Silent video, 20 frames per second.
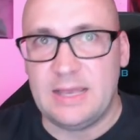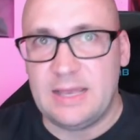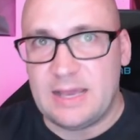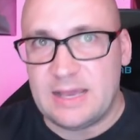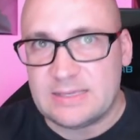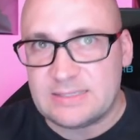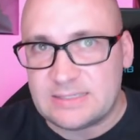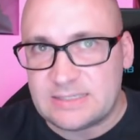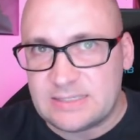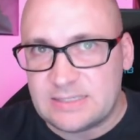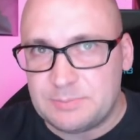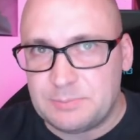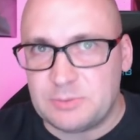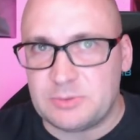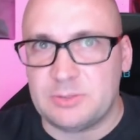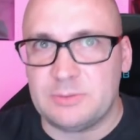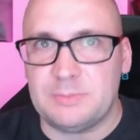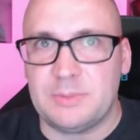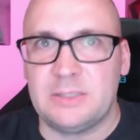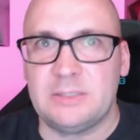as
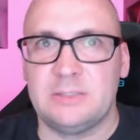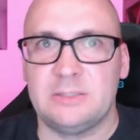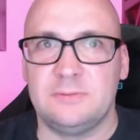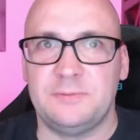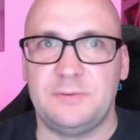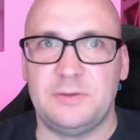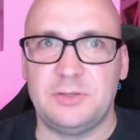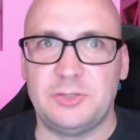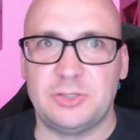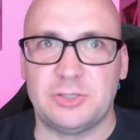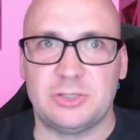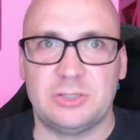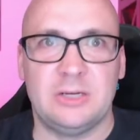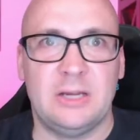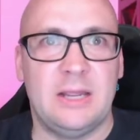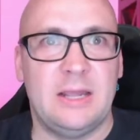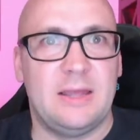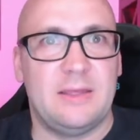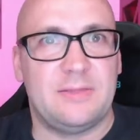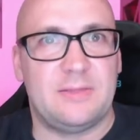experimental feature
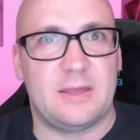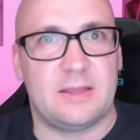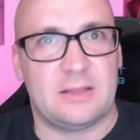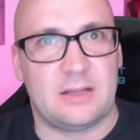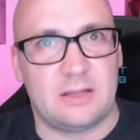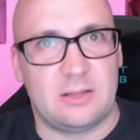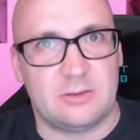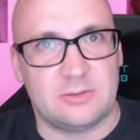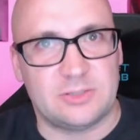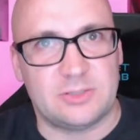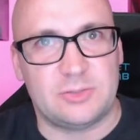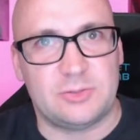that allows